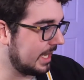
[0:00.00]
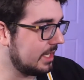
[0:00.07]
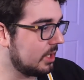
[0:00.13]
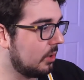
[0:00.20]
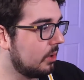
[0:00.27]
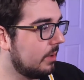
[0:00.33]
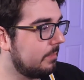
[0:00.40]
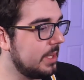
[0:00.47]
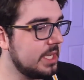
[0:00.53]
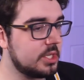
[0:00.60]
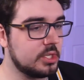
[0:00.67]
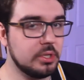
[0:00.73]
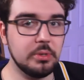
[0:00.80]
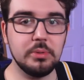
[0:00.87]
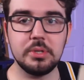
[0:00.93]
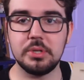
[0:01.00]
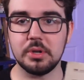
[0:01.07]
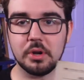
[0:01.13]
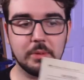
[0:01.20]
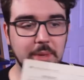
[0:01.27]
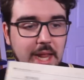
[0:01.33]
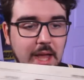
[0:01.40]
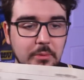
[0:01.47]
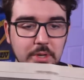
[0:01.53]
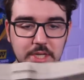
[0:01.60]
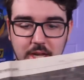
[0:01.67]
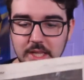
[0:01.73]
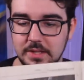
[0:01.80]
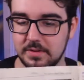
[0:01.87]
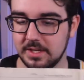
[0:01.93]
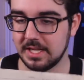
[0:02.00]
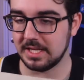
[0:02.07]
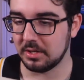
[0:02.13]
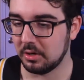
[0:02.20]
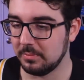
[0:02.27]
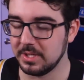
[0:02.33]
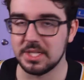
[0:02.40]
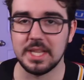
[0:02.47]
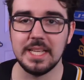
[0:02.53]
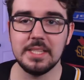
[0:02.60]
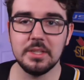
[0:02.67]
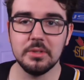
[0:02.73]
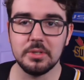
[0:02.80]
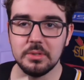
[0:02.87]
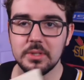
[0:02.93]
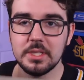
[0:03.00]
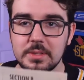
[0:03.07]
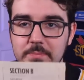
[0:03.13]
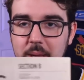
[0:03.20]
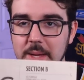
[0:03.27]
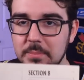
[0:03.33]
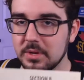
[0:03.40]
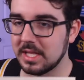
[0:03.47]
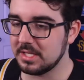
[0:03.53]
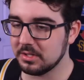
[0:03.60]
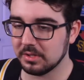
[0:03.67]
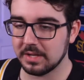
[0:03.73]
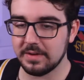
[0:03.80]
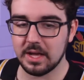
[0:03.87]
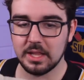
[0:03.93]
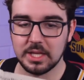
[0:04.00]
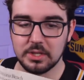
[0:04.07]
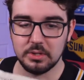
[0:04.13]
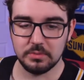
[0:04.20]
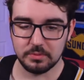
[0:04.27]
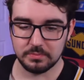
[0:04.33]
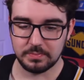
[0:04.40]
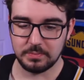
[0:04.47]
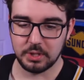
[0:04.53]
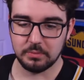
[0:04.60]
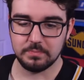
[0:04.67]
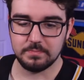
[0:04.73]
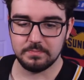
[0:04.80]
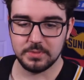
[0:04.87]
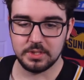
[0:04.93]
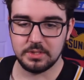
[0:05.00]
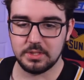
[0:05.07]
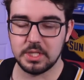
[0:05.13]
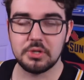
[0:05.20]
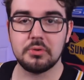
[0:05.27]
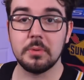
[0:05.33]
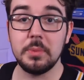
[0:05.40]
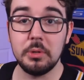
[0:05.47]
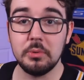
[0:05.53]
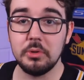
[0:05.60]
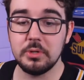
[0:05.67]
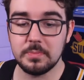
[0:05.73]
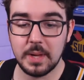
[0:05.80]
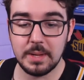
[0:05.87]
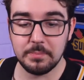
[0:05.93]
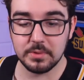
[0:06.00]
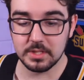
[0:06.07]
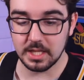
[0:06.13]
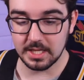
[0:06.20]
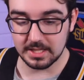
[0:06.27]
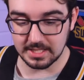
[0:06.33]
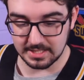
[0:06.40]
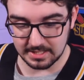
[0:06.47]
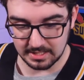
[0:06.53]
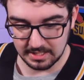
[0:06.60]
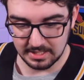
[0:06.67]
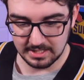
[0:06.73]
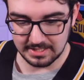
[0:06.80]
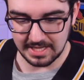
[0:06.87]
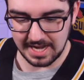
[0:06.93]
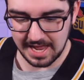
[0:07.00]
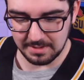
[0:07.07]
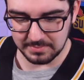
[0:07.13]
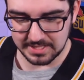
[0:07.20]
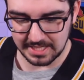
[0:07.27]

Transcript: Daytona Beach News Journal. Man, I wish I lived in Daytona Beach. They still do this paper? They still give out, like, or, you know, distribute newspapers like this? Is that Adam